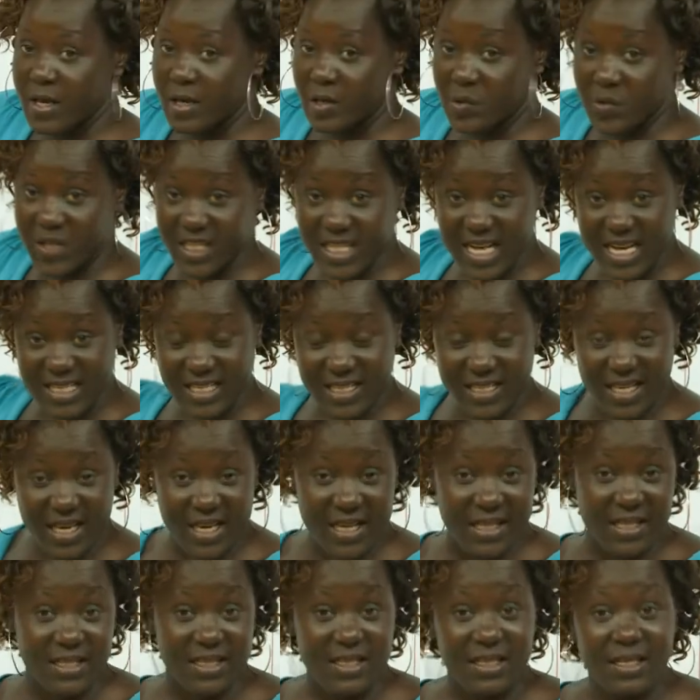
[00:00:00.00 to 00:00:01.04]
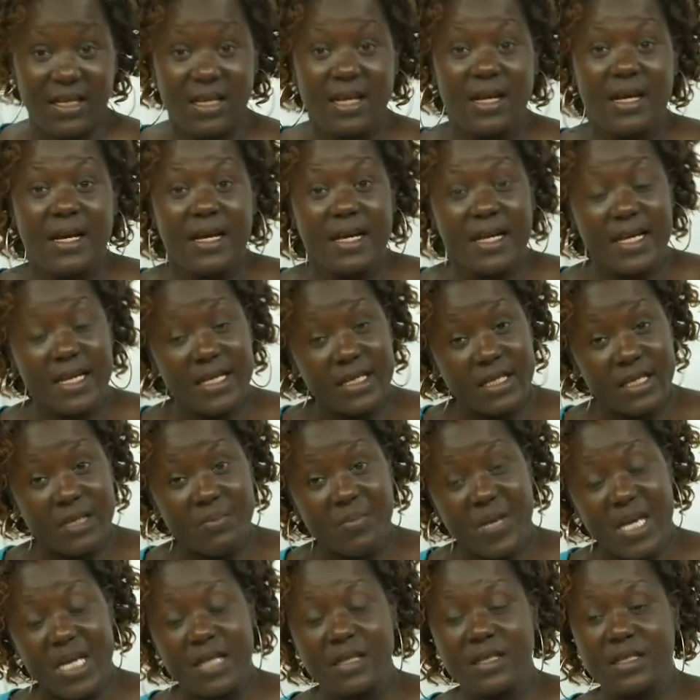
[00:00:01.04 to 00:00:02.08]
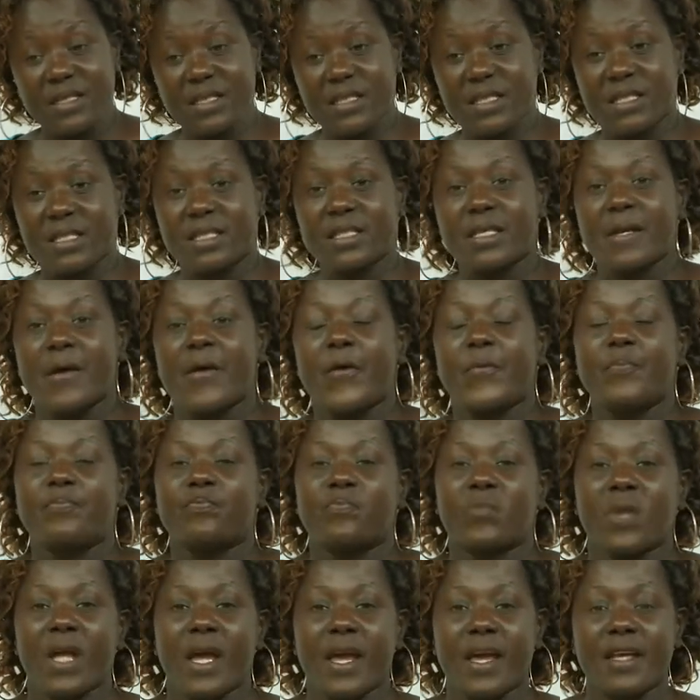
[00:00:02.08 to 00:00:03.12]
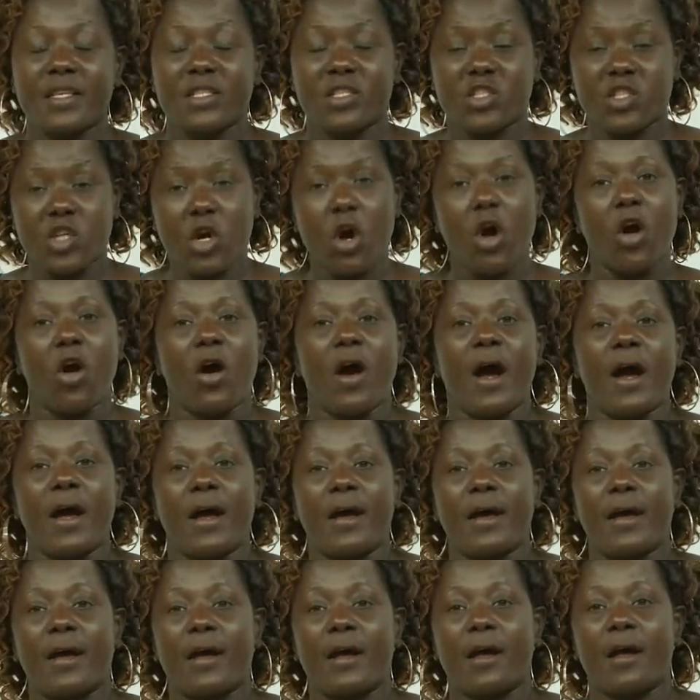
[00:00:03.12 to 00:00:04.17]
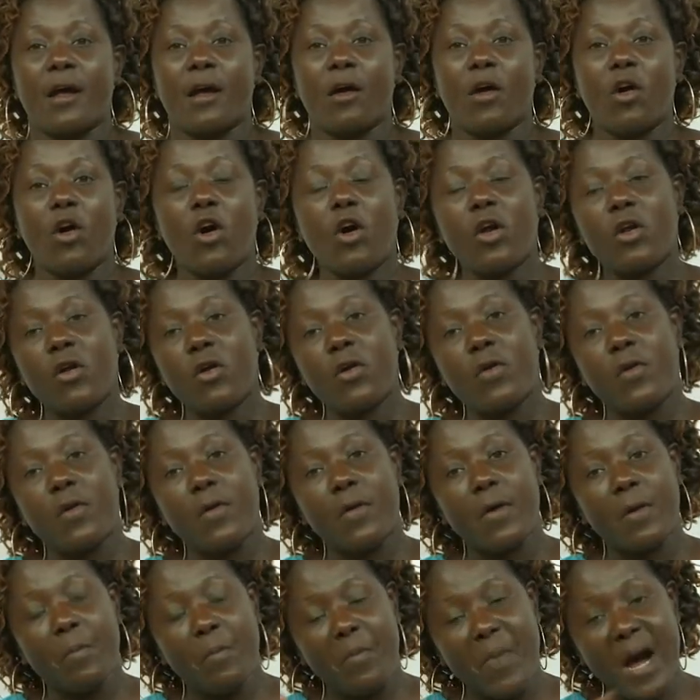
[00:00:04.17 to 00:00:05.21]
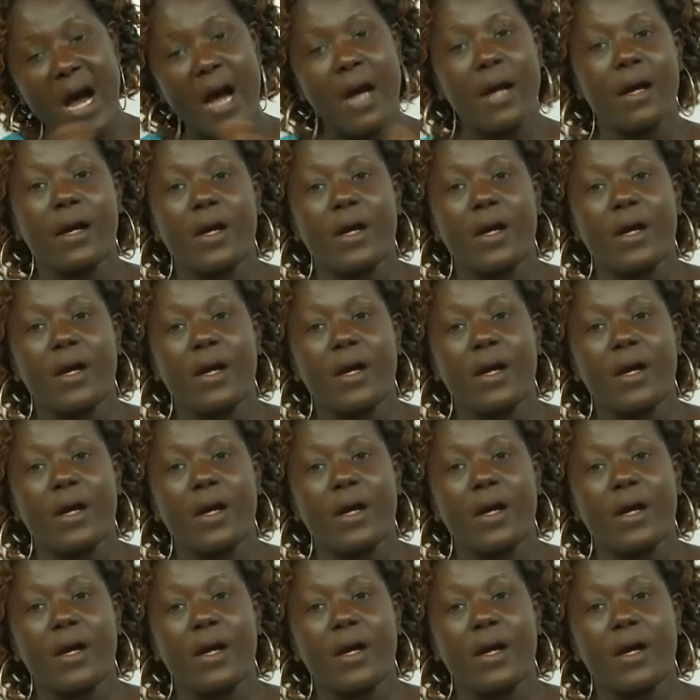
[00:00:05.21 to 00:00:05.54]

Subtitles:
We just said it means a store or bank